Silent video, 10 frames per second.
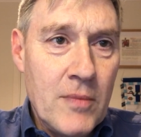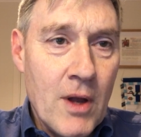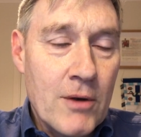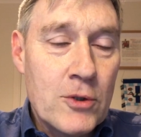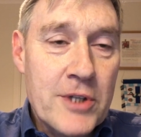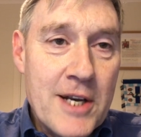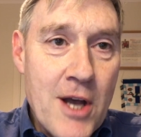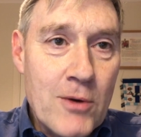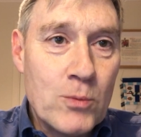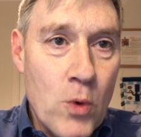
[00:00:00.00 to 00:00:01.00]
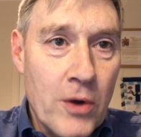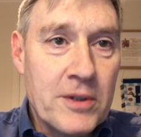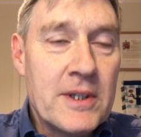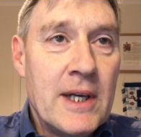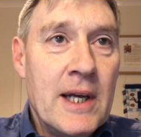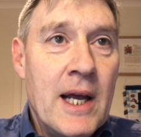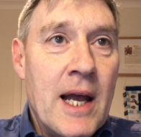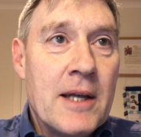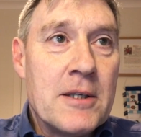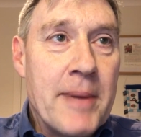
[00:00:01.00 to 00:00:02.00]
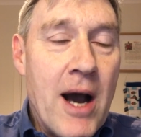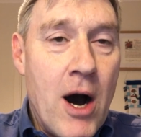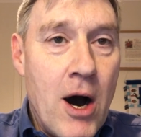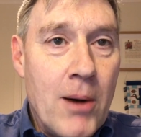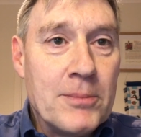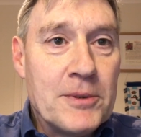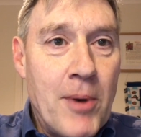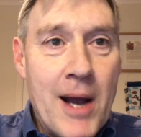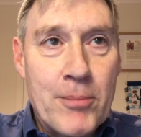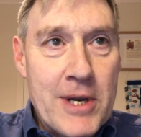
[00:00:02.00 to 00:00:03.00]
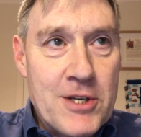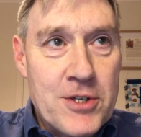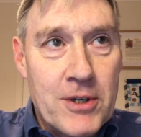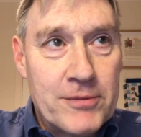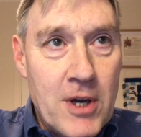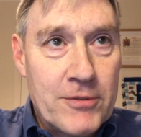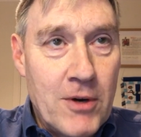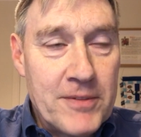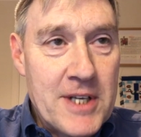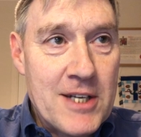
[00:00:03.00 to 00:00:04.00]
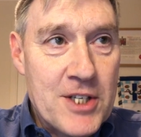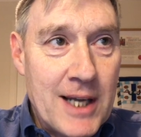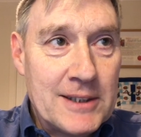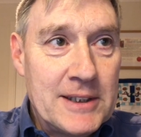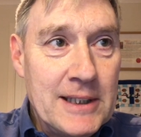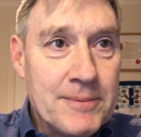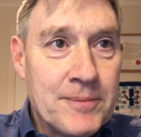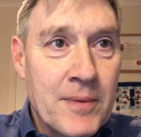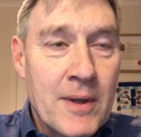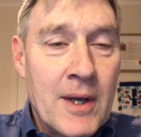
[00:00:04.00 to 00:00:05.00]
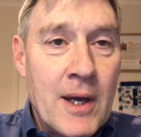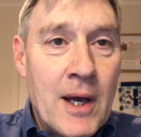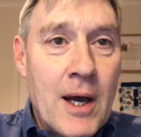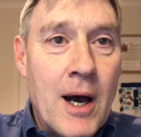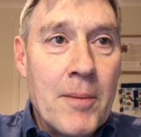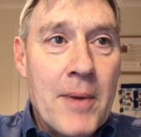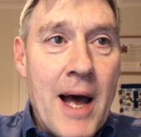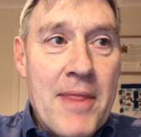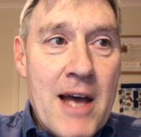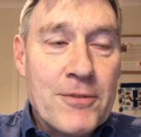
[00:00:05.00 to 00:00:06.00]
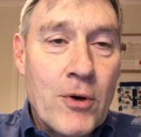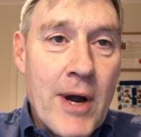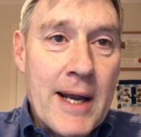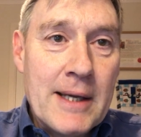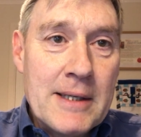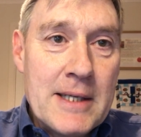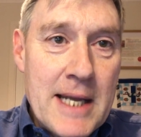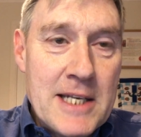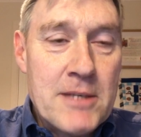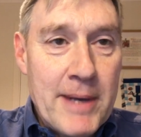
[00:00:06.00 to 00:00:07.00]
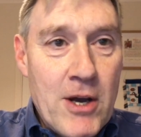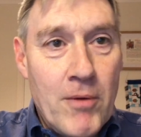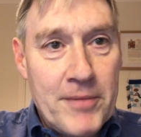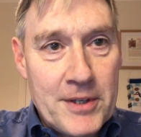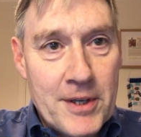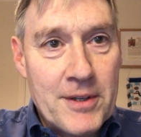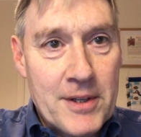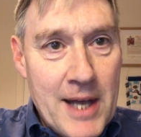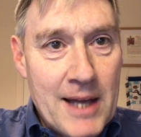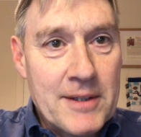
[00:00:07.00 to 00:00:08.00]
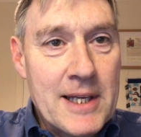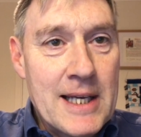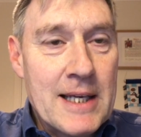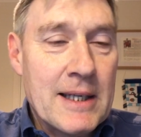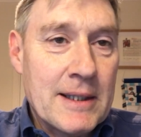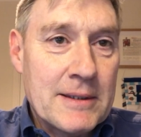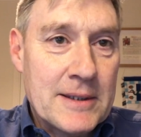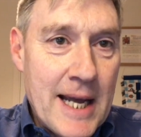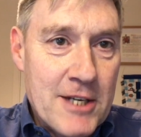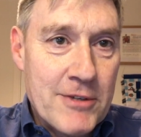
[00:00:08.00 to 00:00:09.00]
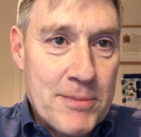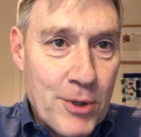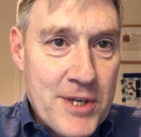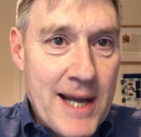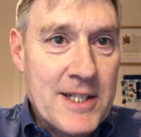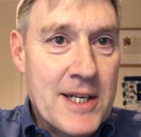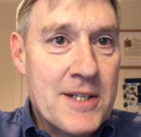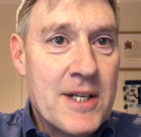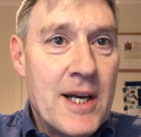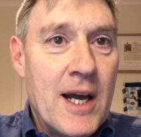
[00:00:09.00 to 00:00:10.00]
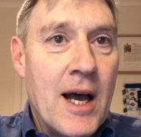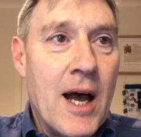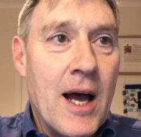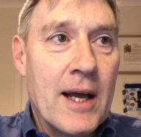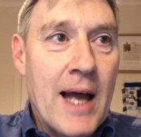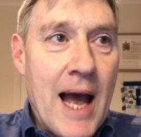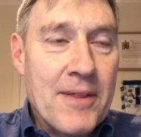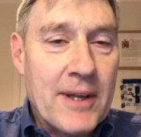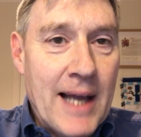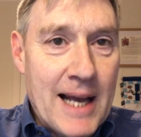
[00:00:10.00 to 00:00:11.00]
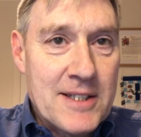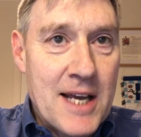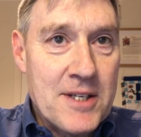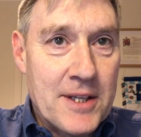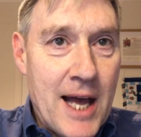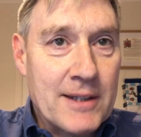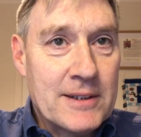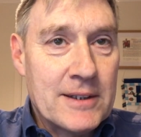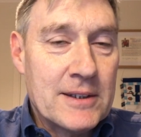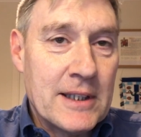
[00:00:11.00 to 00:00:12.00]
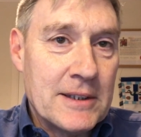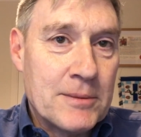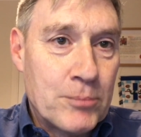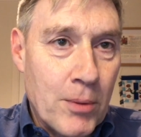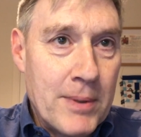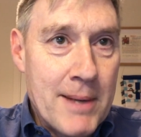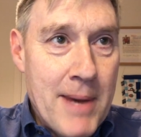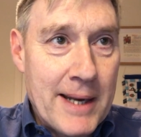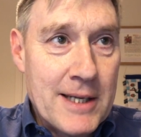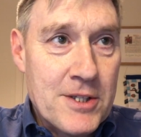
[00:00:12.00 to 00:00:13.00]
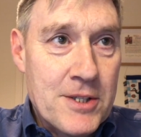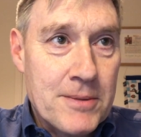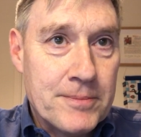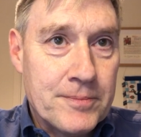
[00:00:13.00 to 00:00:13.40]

Of course, I don't want to be harmed by a breach of confidentiality. And therefore I need to be confident that the data is protected and that access to that is properly managed.